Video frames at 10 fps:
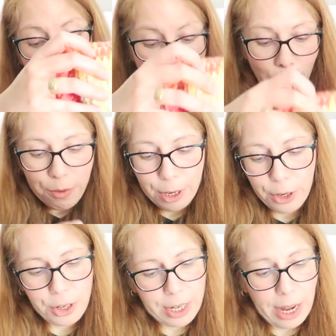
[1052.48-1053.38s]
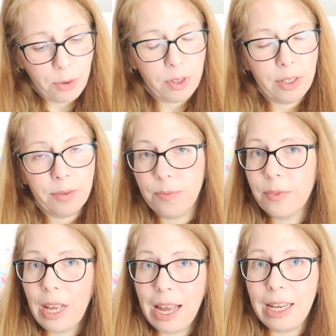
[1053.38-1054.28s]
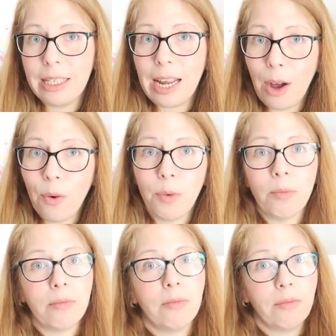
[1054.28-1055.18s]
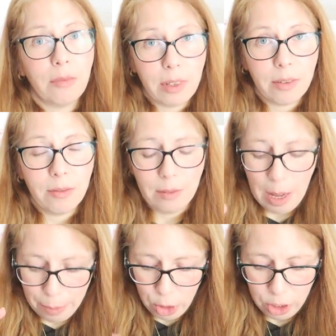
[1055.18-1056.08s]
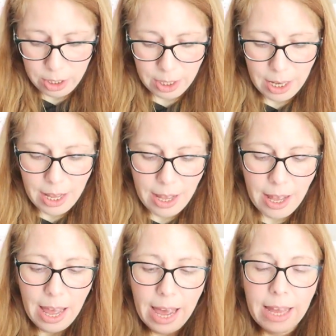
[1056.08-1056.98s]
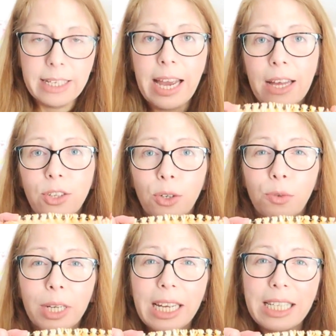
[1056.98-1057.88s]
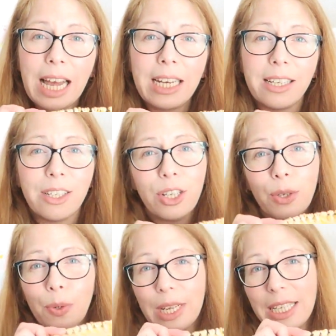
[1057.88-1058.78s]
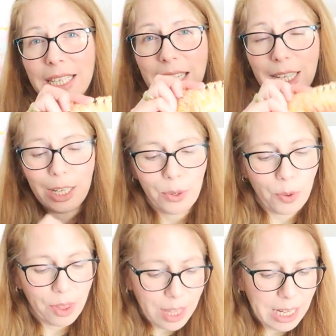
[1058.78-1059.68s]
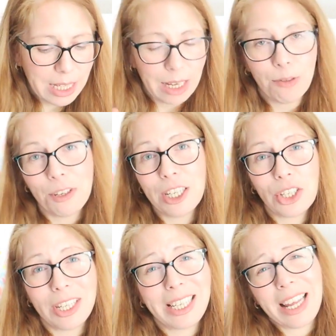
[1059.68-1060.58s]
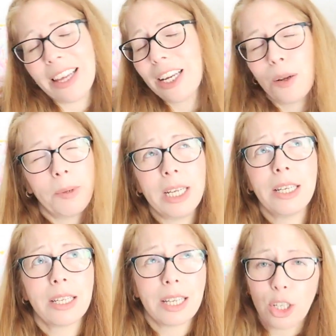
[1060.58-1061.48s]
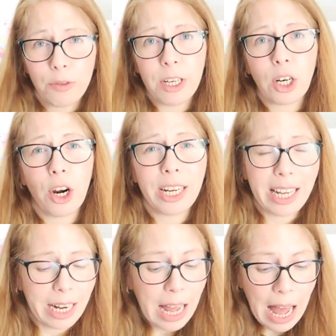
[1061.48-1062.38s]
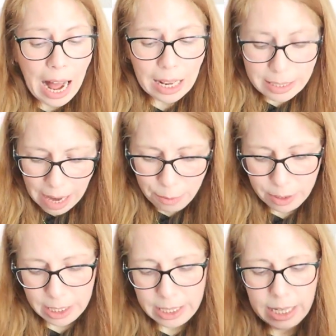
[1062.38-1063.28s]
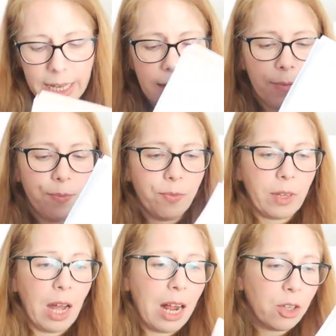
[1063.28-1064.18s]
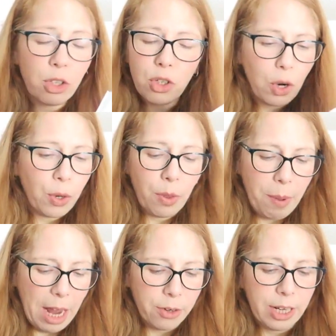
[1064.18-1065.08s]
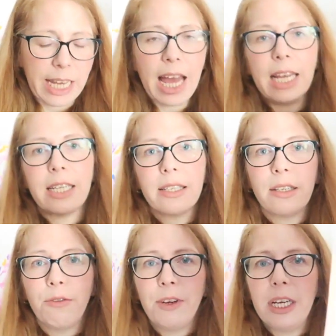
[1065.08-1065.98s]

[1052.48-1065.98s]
but now I figured it out, and now I'm good. And yeah, so really excited to continue this and finish this. I think it'll be such a fun cardigan. I'll just show you the pattern again. It's the